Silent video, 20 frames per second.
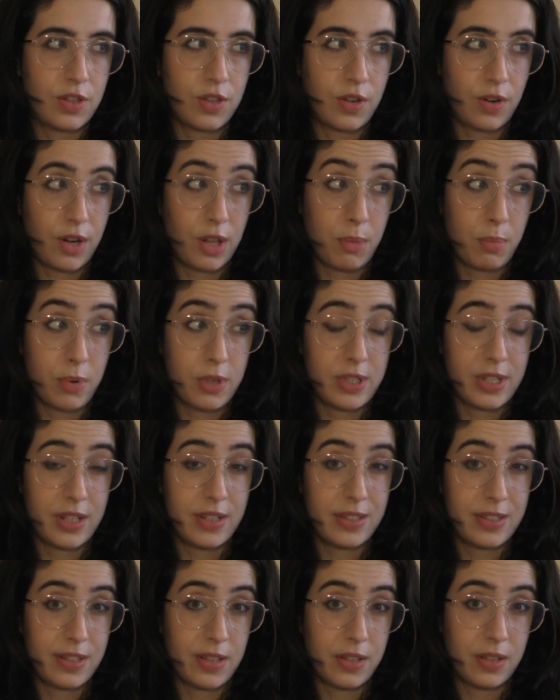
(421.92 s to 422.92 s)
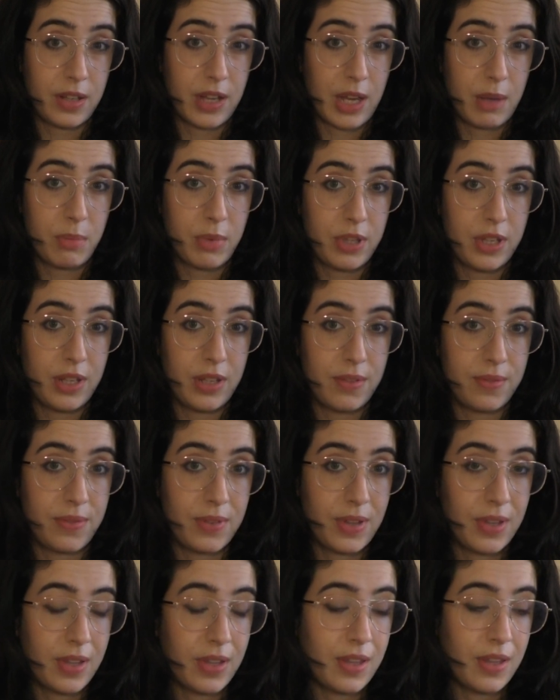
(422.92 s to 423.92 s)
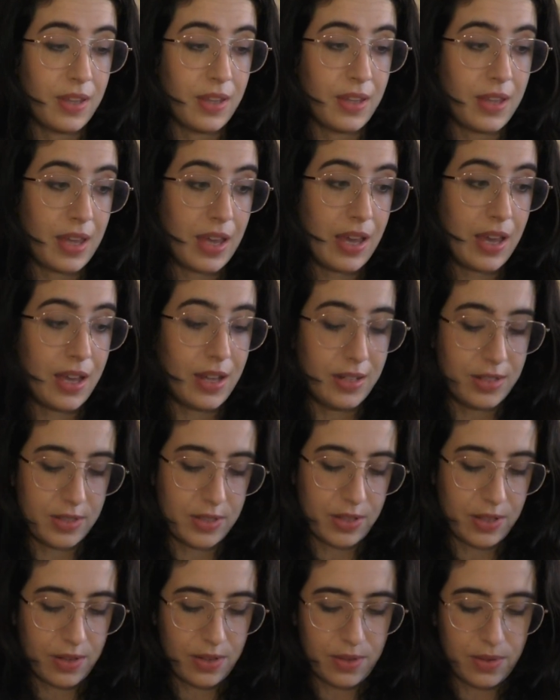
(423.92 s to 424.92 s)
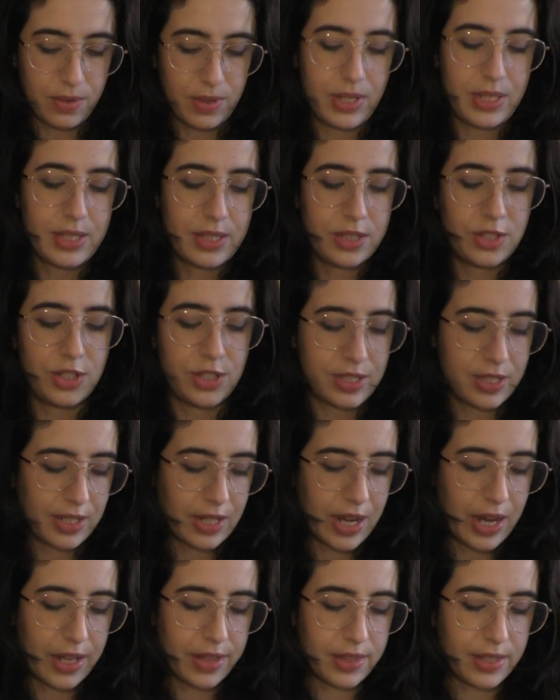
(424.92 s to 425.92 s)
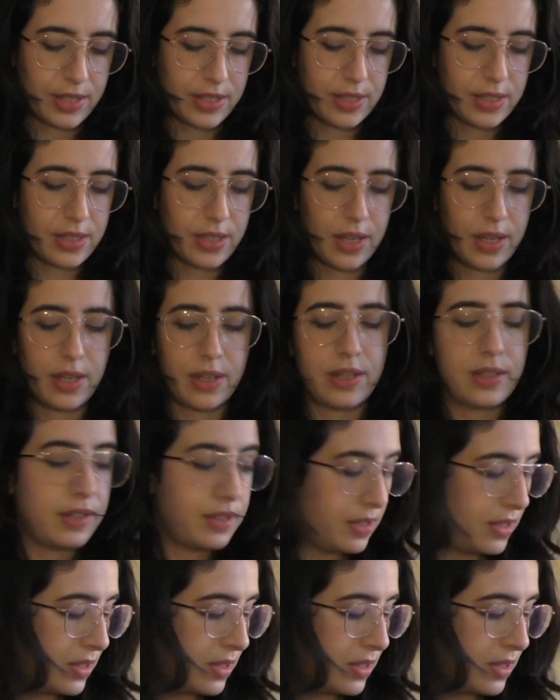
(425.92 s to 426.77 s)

30% silk, I believe. And so it's just got this like